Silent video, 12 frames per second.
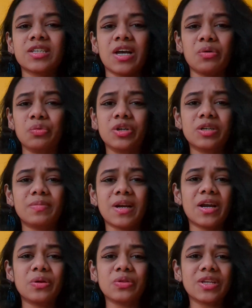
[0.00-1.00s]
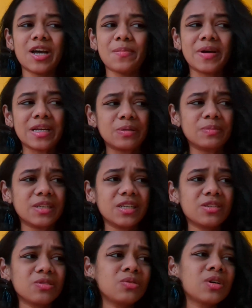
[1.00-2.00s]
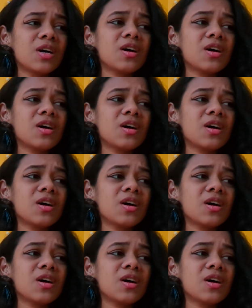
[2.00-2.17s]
I would, but I don't think I'm at liberty to.